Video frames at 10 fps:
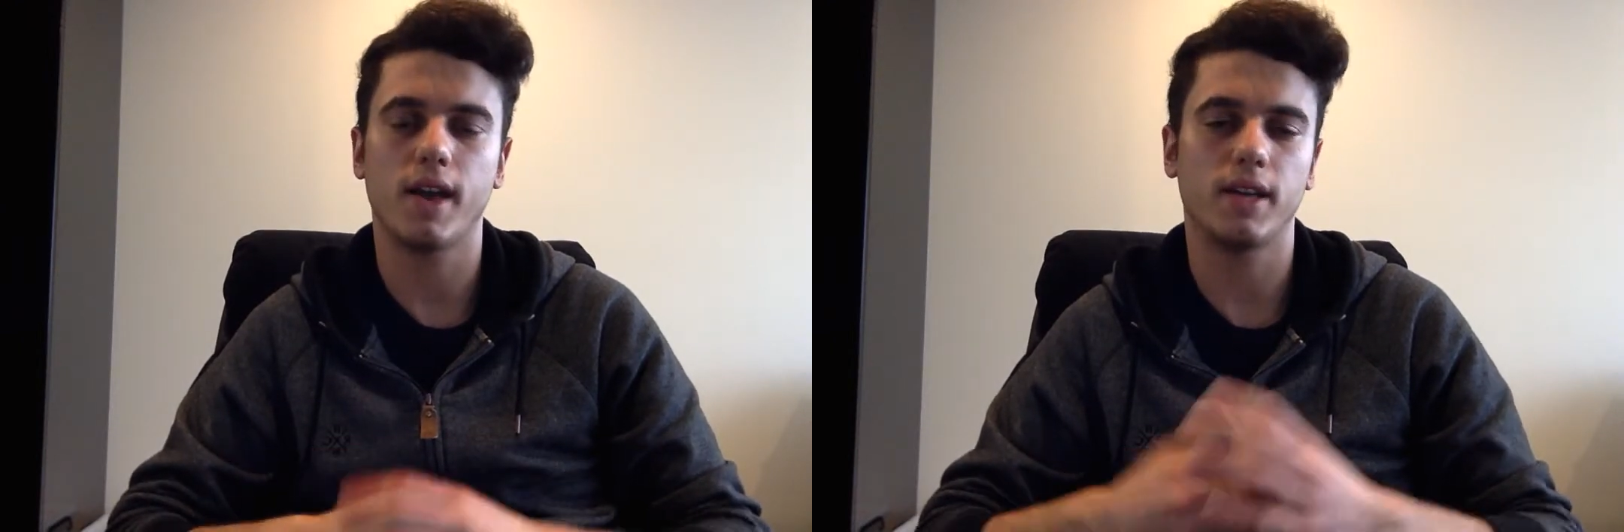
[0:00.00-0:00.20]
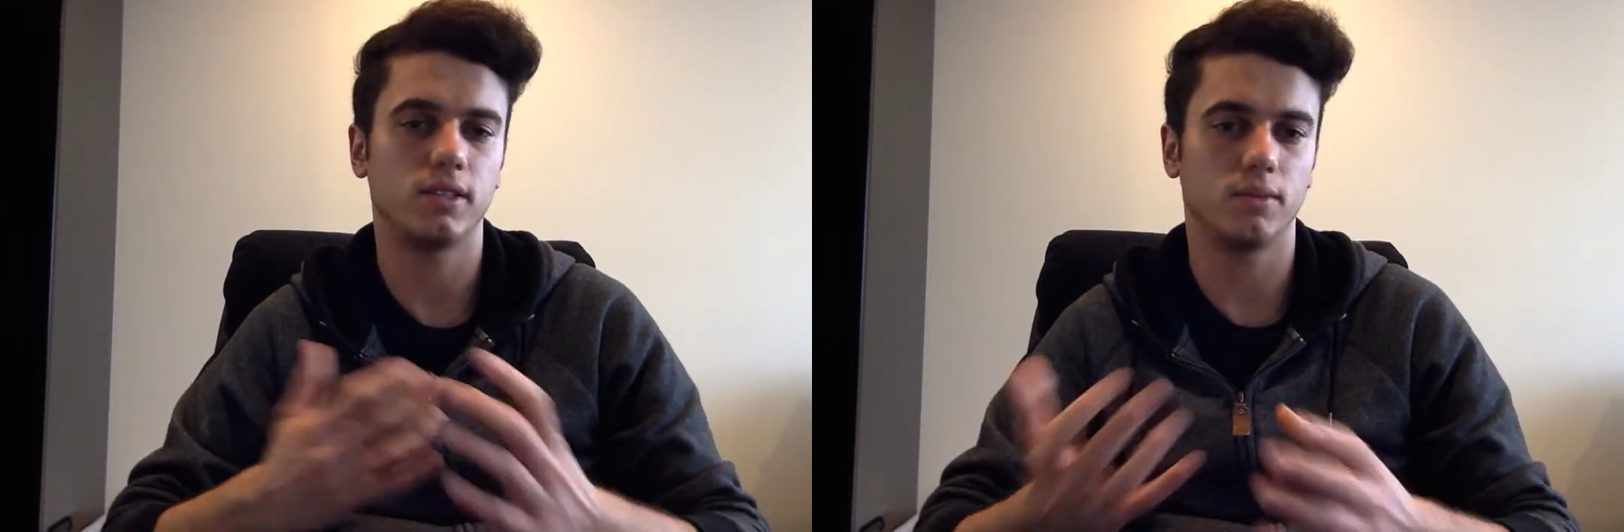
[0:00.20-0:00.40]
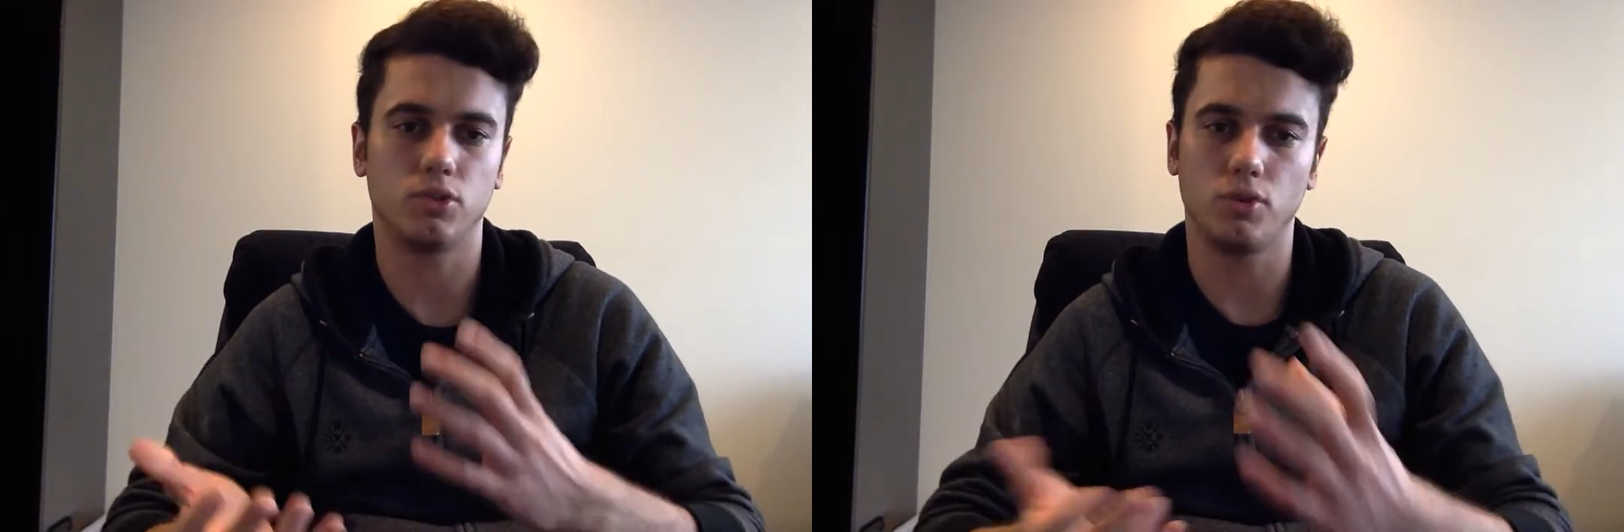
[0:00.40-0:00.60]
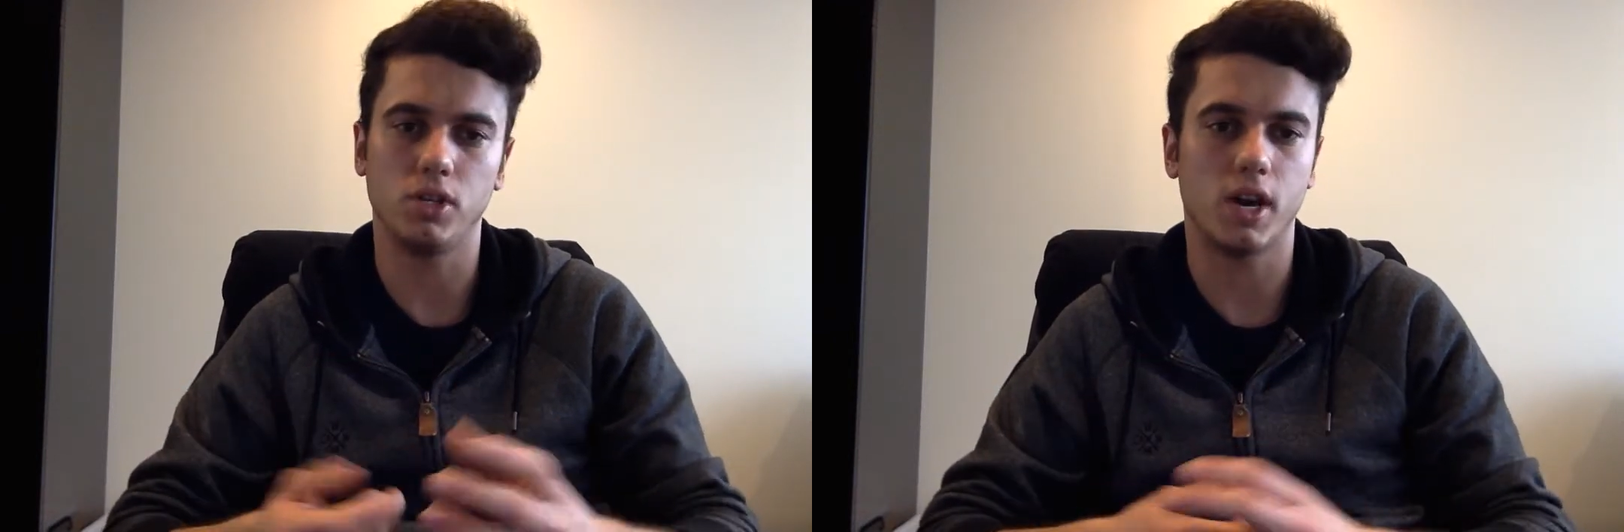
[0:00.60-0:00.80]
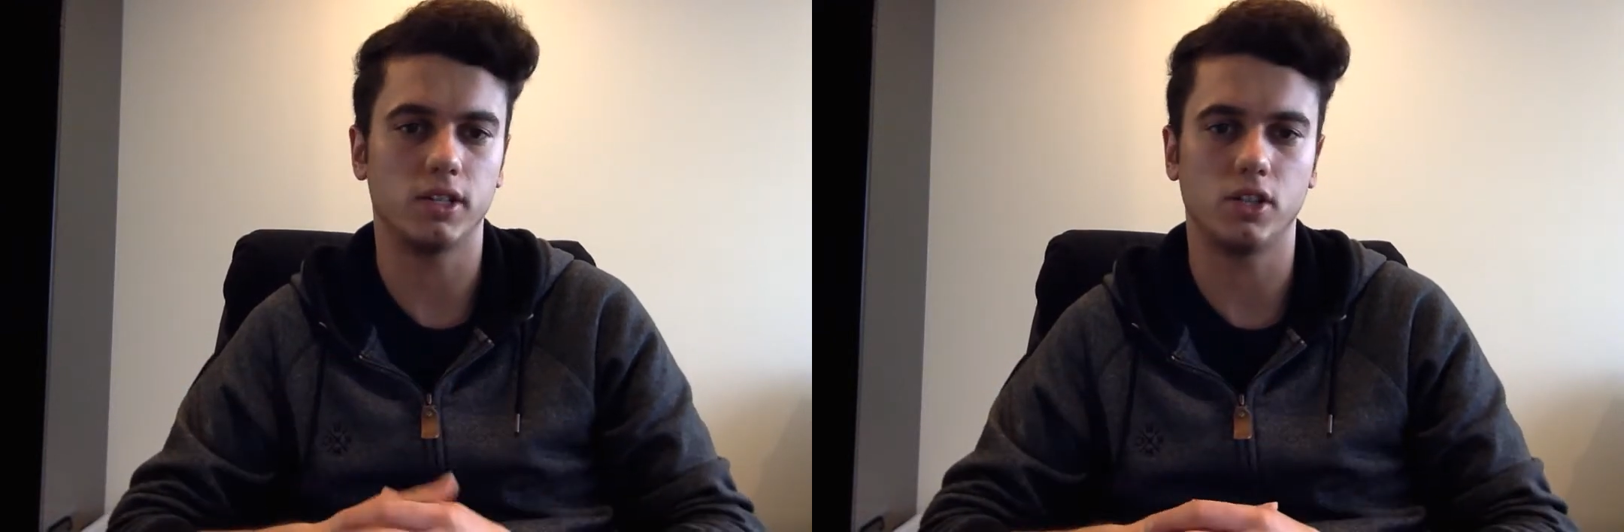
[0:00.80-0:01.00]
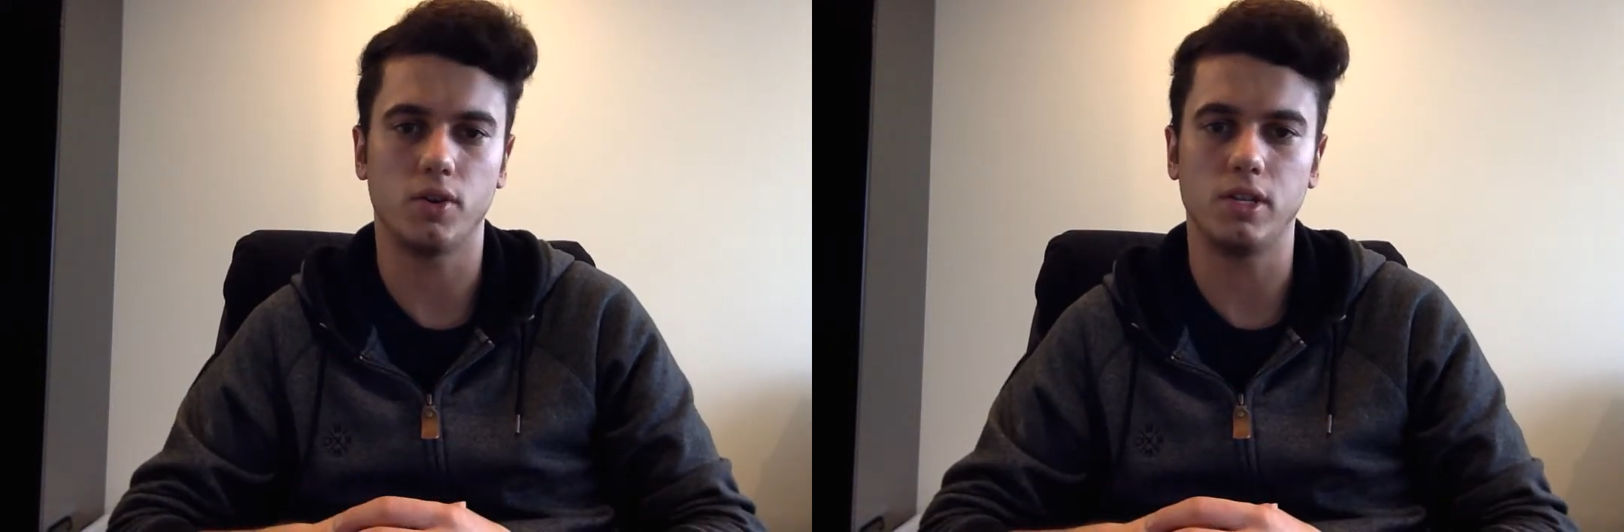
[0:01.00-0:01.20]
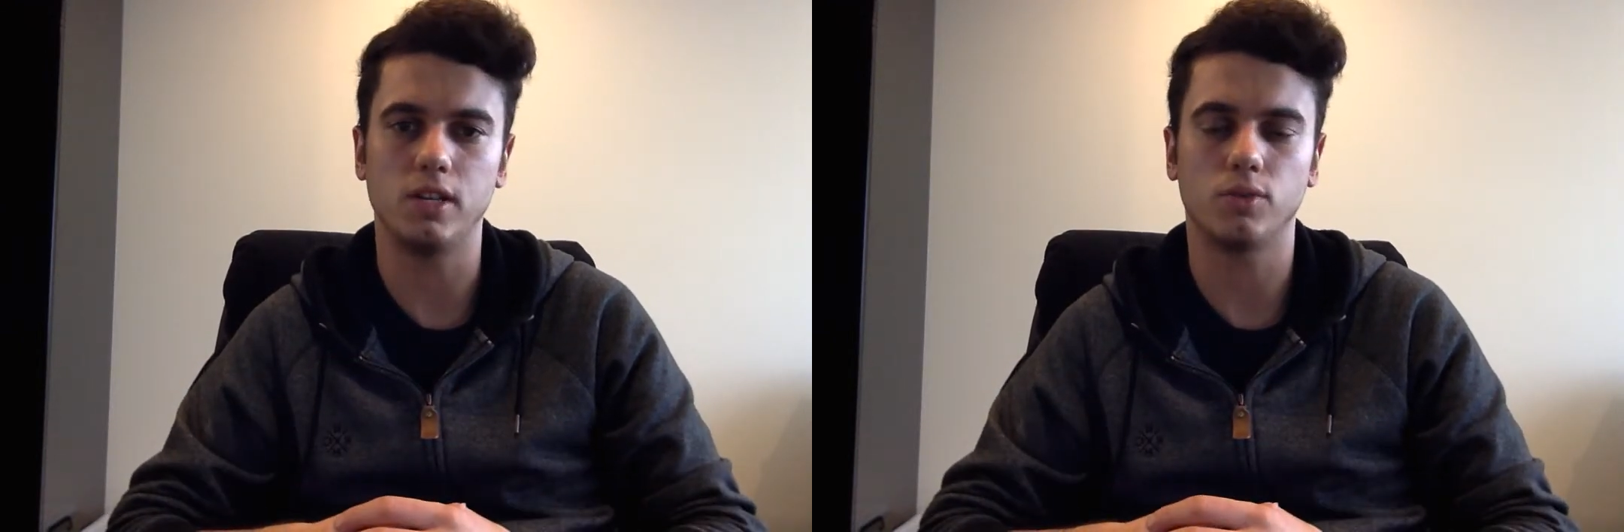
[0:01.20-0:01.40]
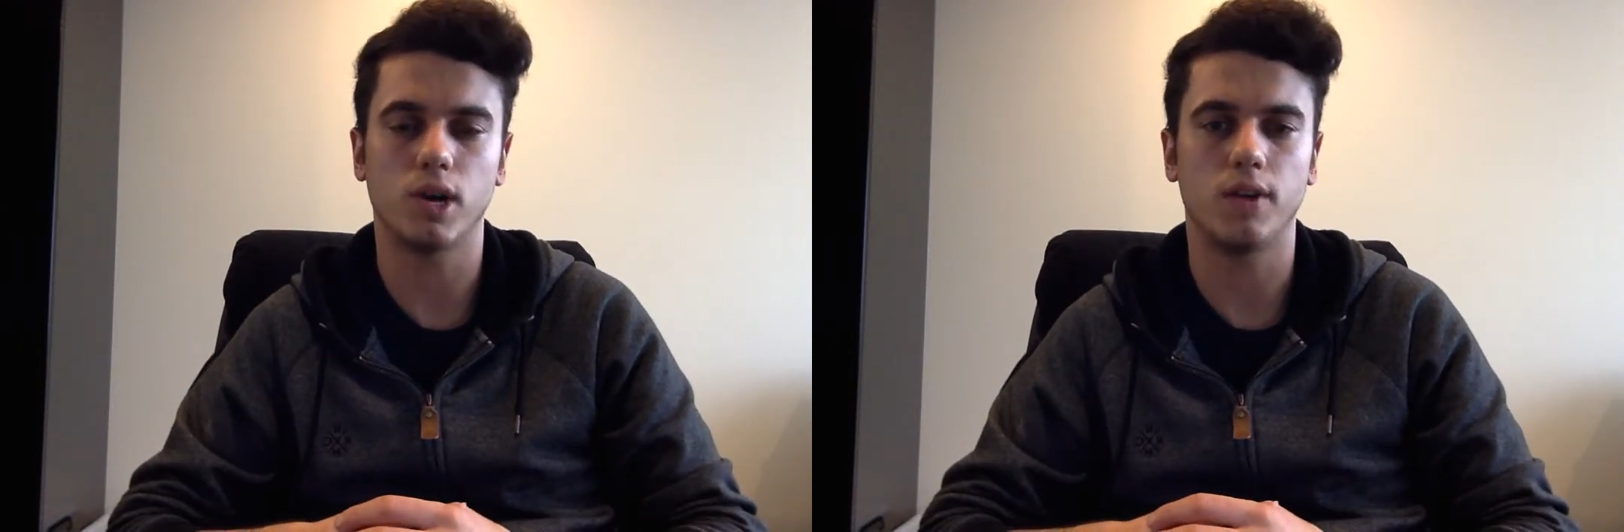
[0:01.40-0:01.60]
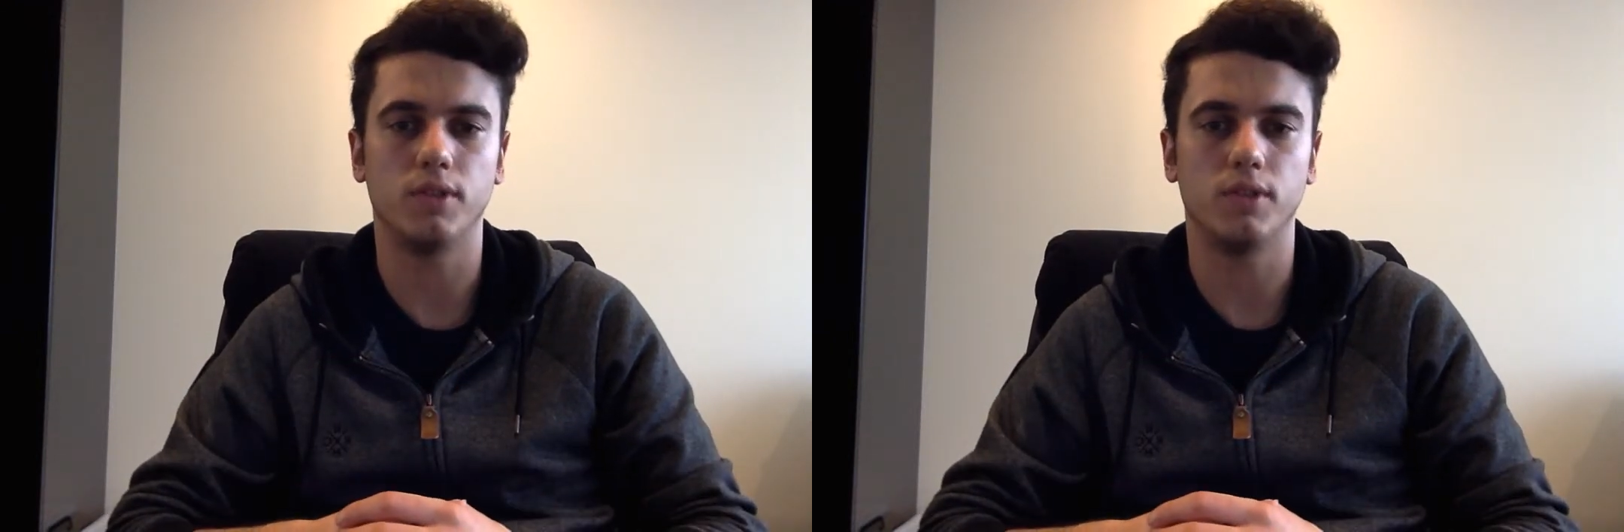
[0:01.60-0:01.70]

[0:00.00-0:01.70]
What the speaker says: as I'm sure you guys know, in year 12,